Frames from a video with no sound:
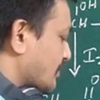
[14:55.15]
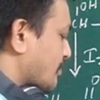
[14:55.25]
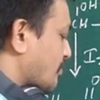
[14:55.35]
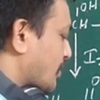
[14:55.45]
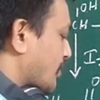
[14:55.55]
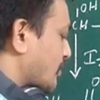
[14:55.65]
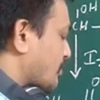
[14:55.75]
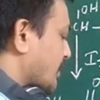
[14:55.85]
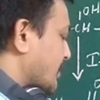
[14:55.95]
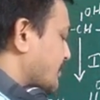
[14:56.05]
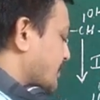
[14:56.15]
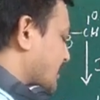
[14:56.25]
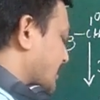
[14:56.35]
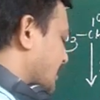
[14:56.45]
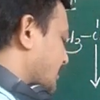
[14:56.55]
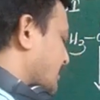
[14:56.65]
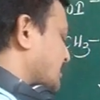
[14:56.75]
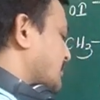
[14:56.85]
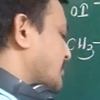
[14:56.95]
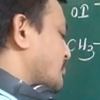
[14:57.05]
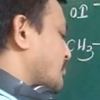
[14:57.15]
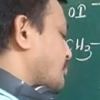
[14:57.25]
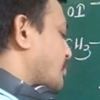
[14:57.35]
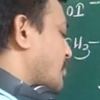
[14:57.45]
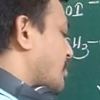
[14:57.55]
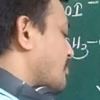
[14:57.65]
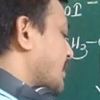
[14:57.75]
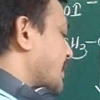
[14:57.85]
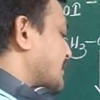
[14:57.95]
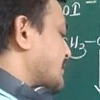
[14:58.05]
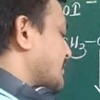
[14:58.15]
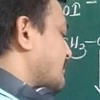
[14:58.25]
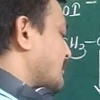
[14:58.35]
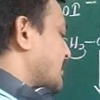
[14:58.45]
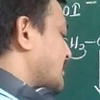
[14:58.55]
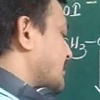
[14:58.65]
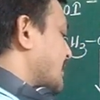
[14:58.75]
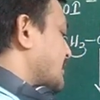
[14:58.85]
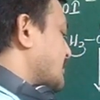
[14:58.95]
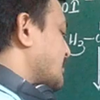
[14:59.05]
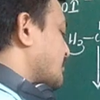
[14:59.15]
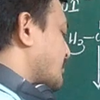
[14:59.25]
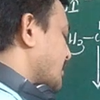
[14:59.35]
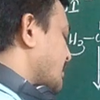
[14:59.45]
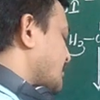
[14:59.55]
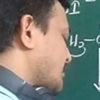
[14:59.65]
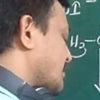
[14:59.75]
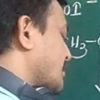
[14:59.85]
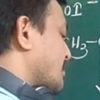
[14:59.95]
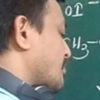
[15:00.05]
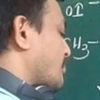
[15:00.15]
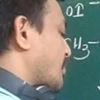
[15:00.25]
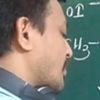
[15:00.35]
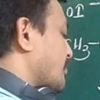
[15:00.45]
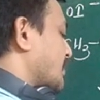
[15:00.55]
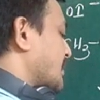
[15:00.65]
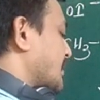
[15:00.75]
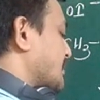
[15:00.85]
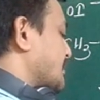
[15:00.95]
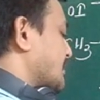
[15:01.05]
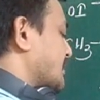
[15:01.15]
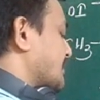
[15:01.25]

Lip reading: To form acid. What is the acid, students? Formic acid.